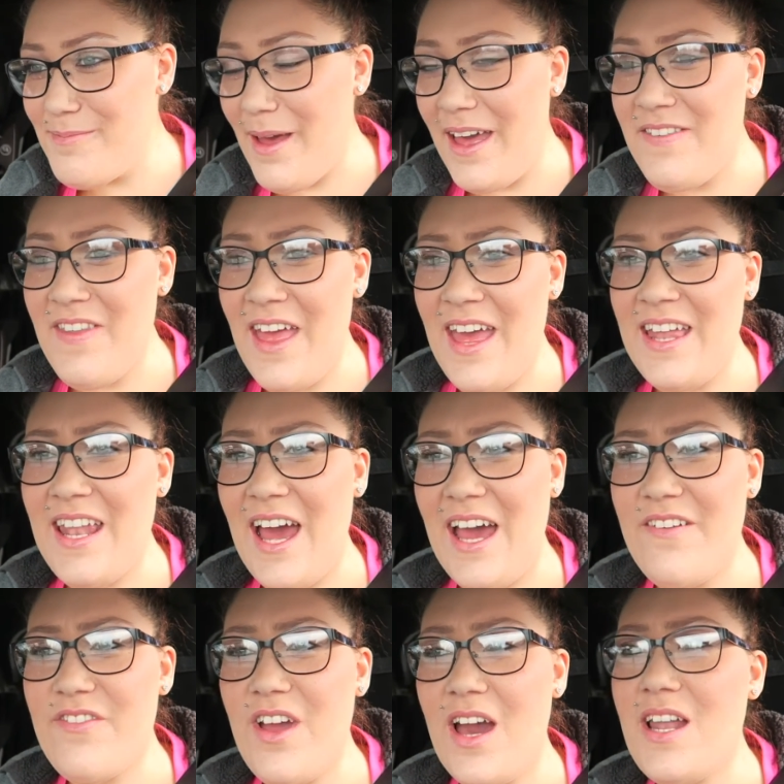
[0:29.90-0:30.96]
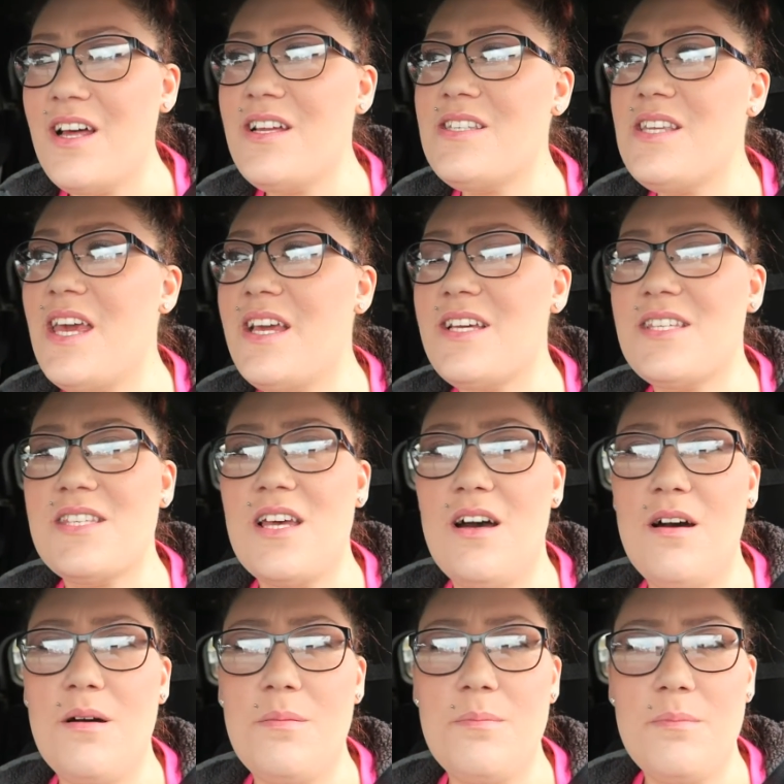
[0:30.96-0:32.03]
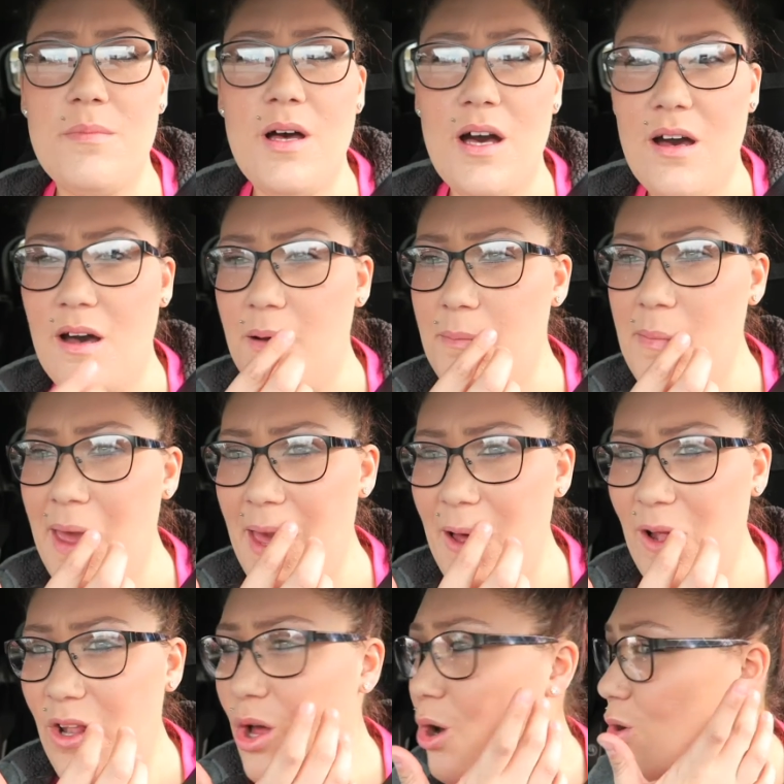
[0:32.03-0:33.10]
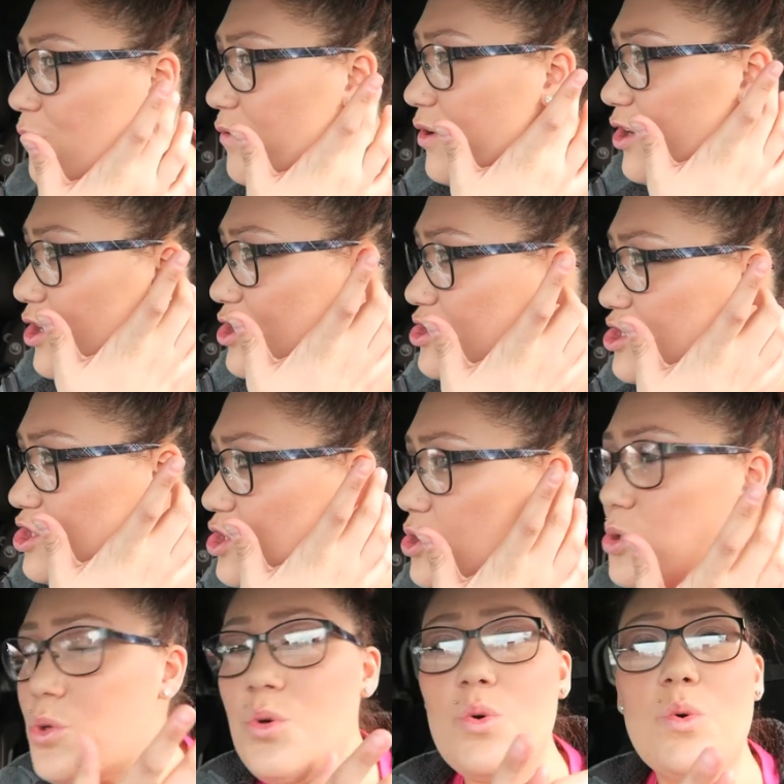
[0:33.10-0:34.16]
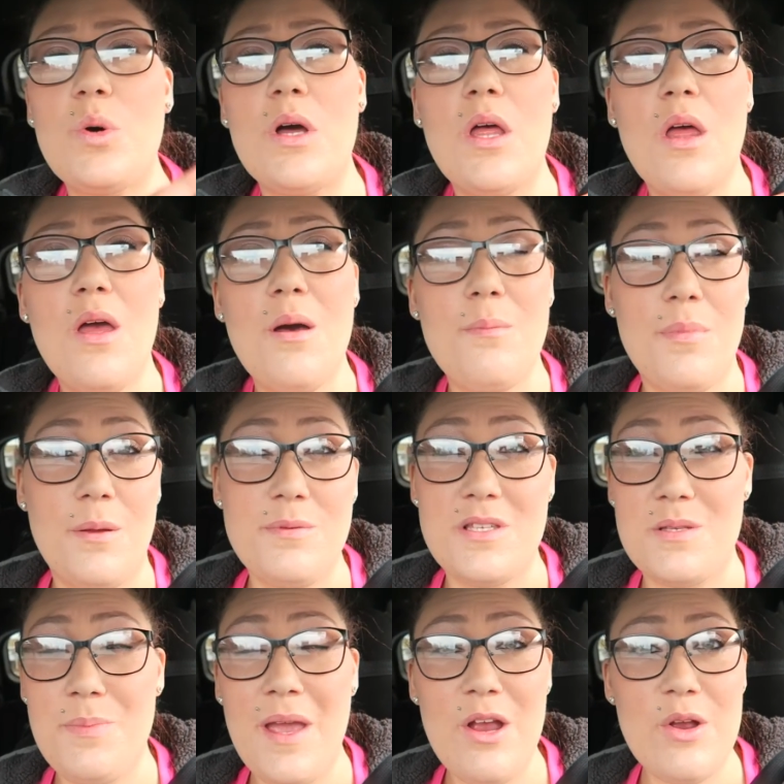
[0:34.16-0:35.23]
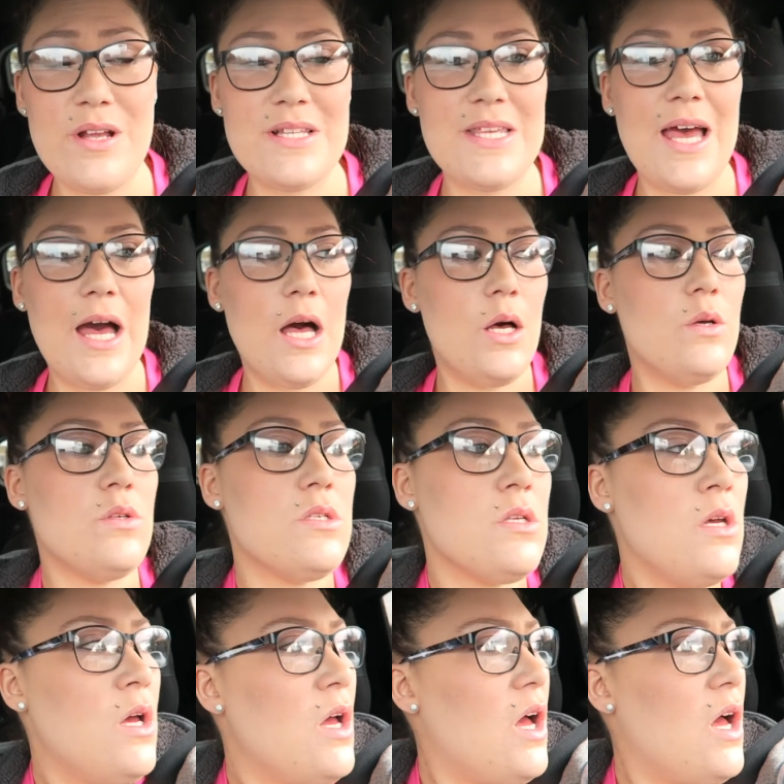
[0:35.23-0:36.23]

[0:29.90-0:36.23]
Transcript: And then I've got to take some mail over to Bubs' parents' house.